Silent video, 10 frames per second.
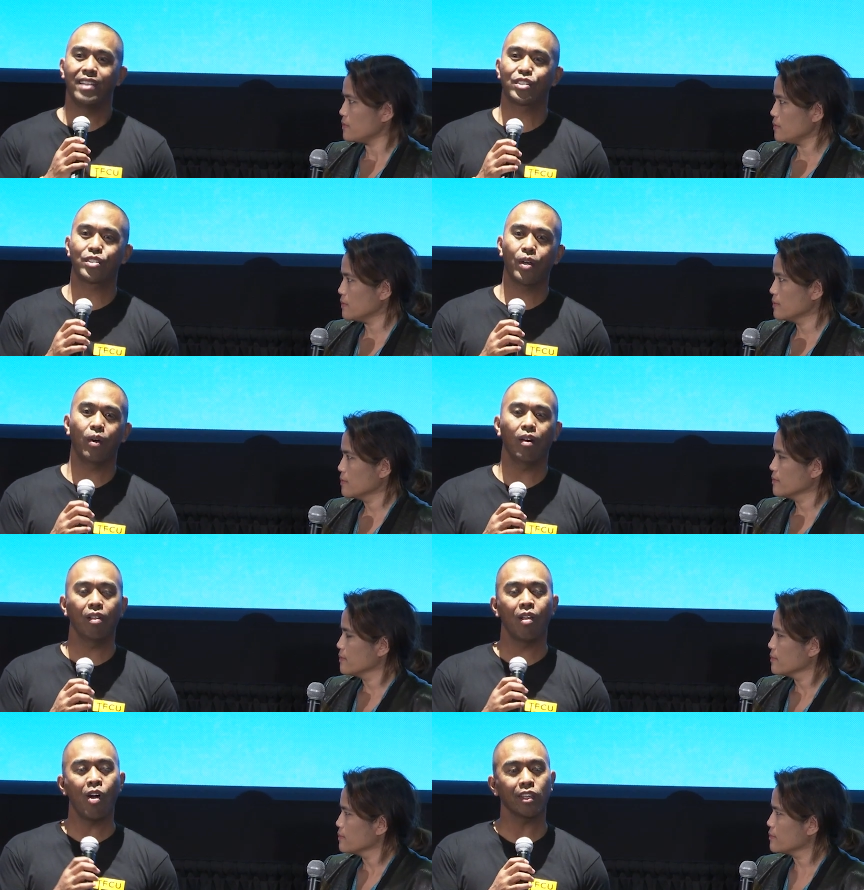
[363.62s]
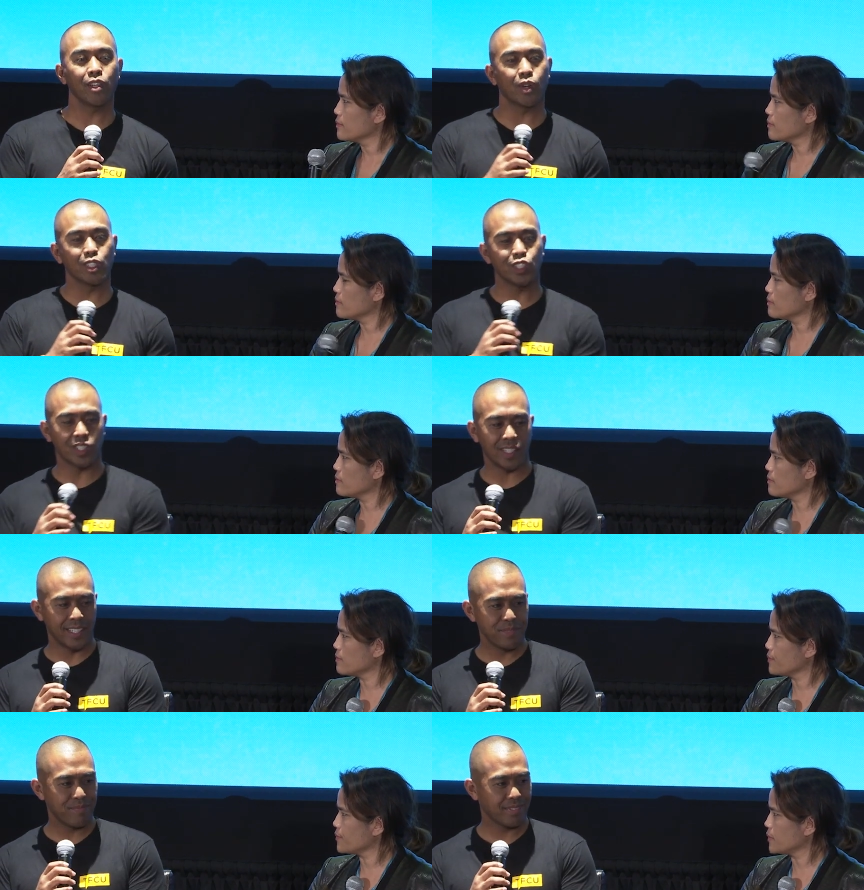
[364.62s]
Speaker 1: And so, along your
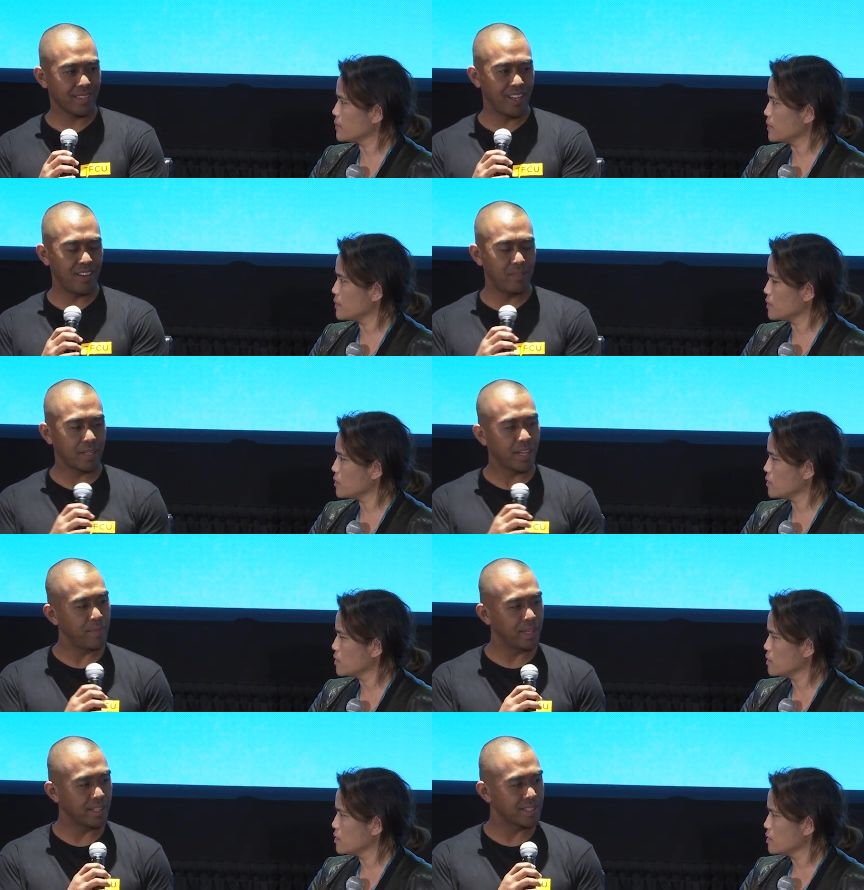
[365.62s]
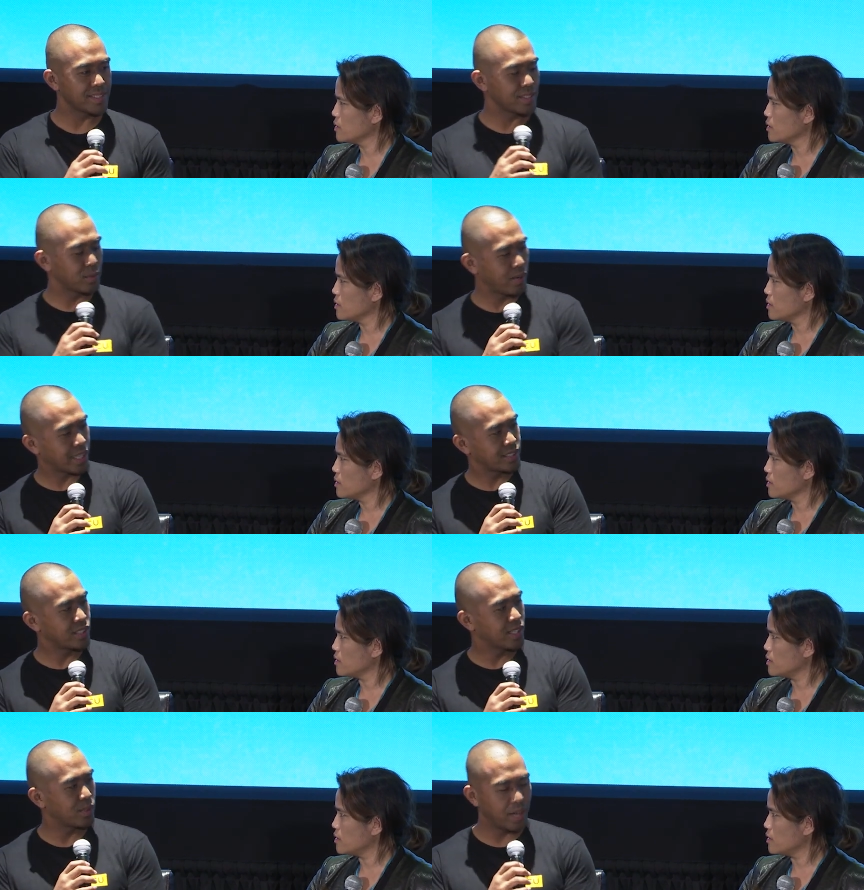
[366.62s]
journey, uh, becoming this
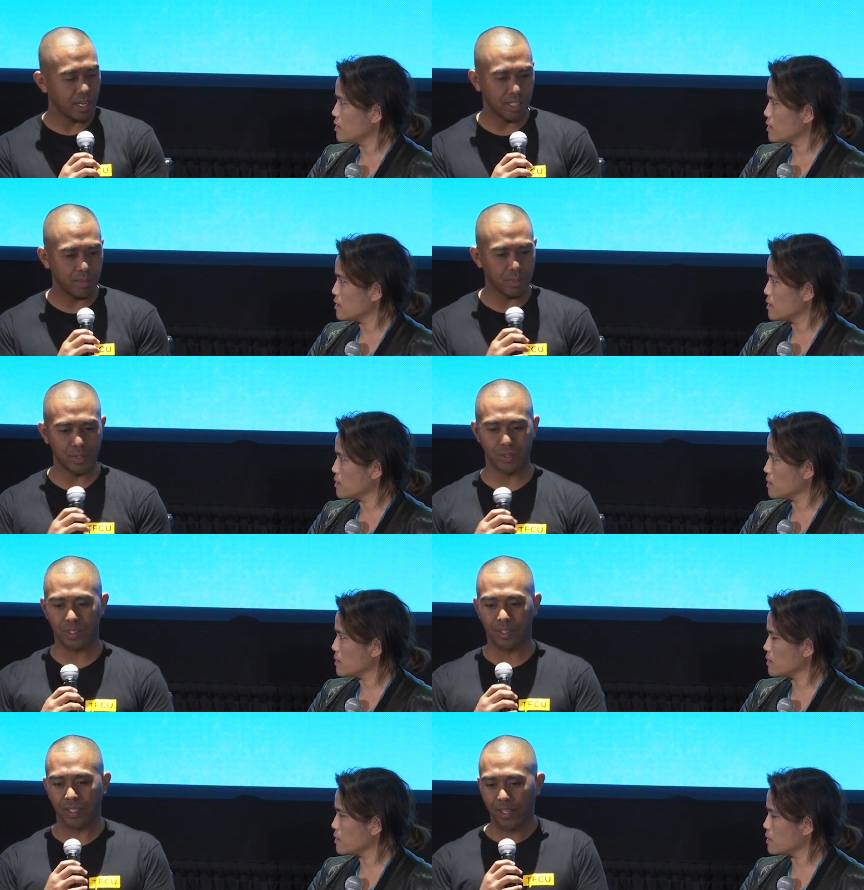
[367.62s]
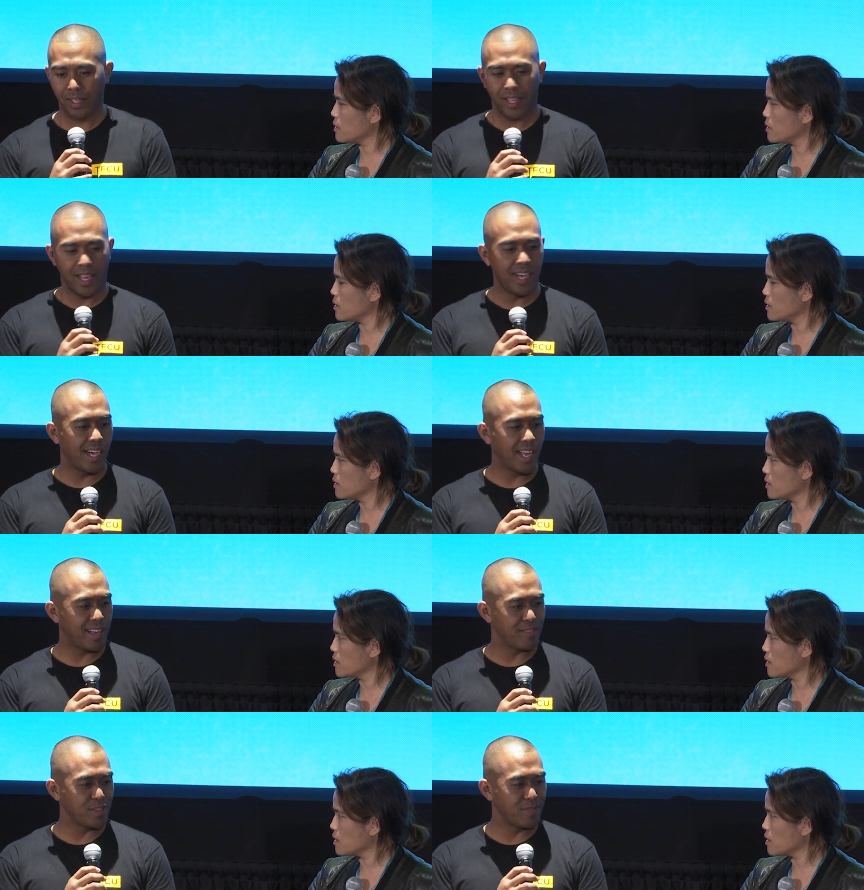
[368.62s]
director, writer, producer, uh,
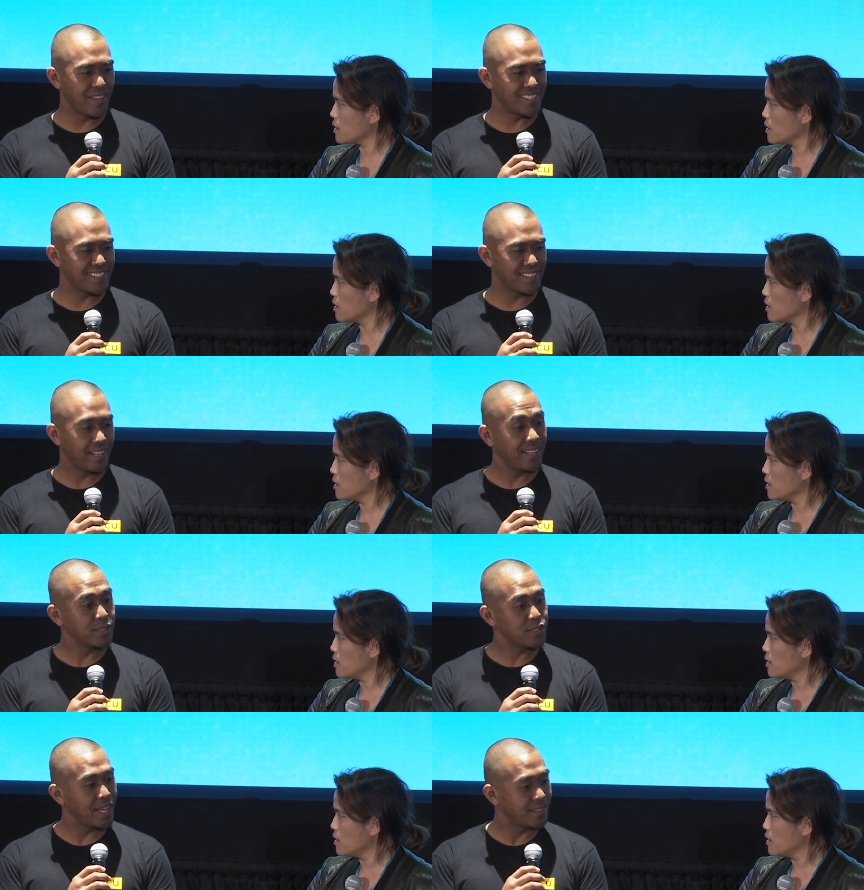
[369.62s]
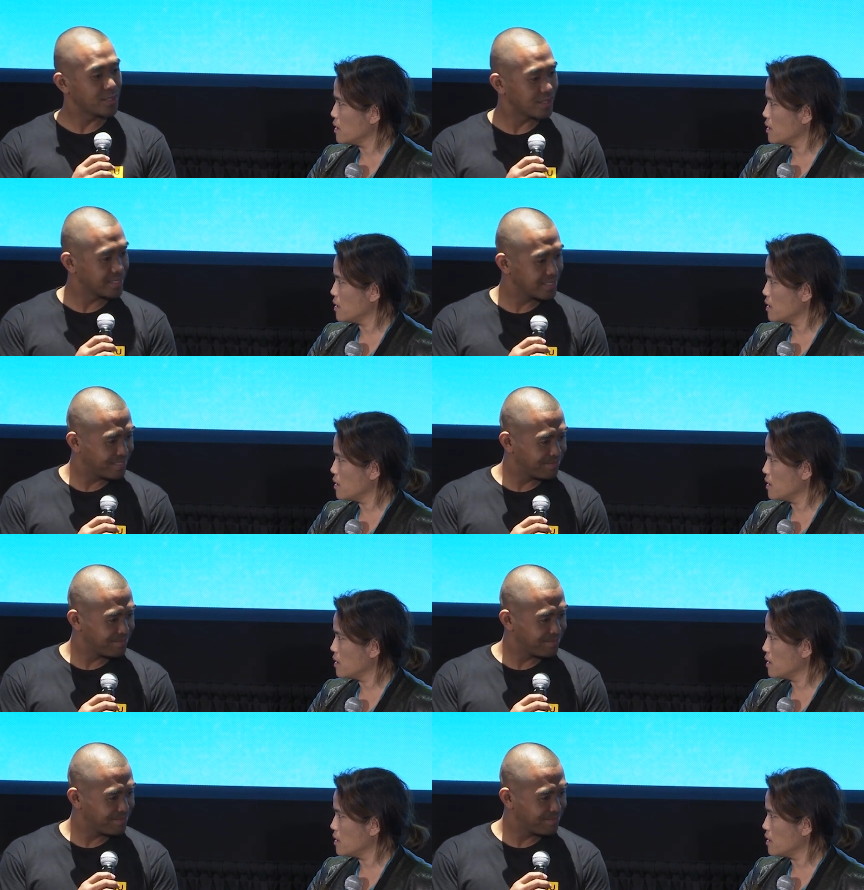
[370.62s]
have you faced any challenges?